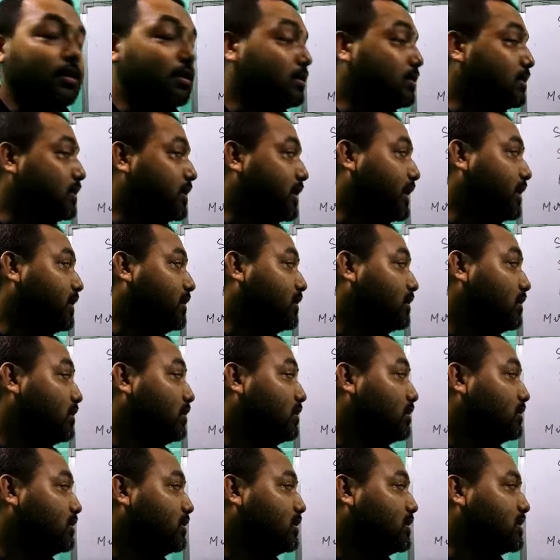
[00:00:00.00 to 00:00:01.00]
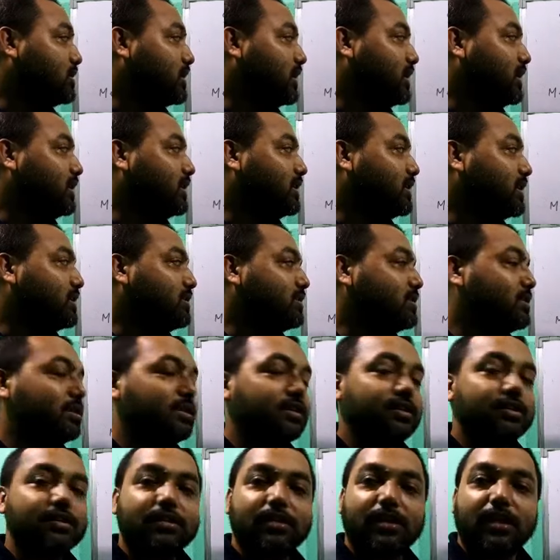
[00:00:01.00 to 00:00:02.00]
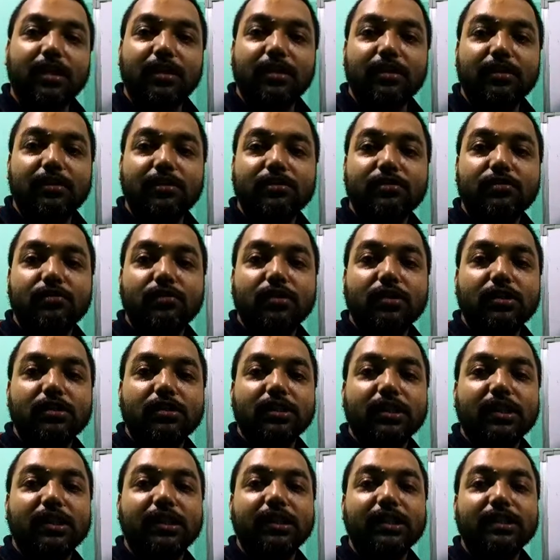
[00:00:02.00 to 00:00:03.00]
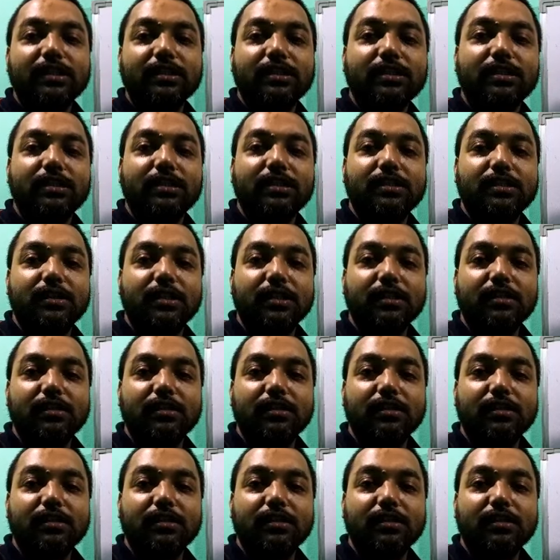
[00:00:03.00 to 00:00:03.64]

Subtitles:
Then this intensity scale, it is known as intensity scale.